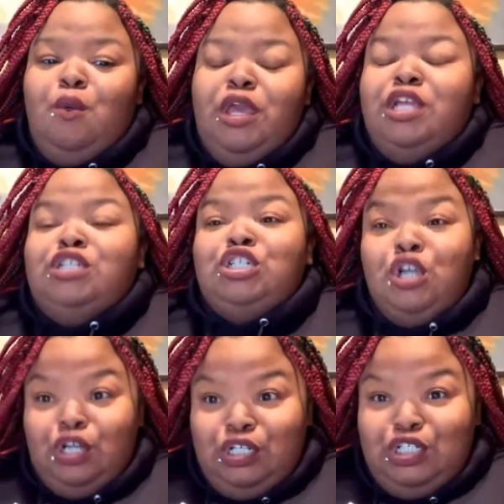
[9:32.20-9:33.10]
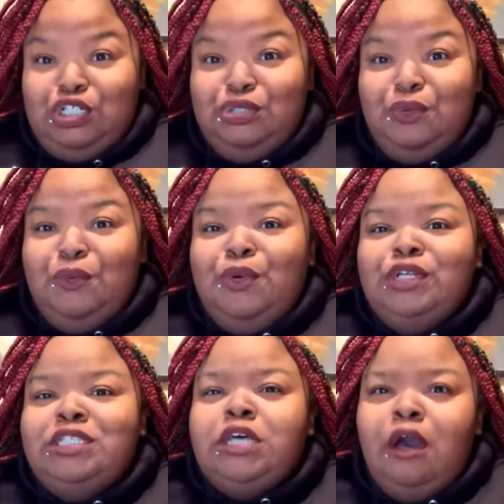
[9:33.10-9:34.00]
in church
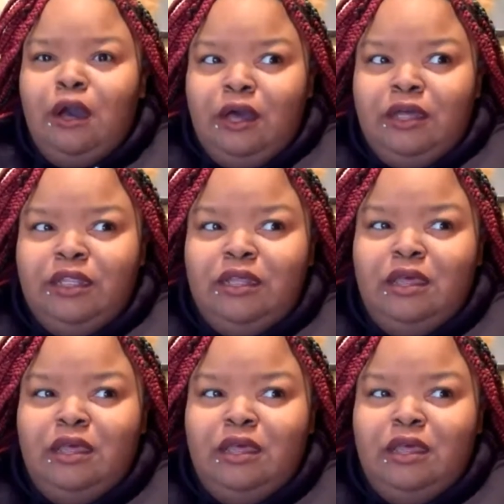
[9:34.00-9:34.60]
we're taught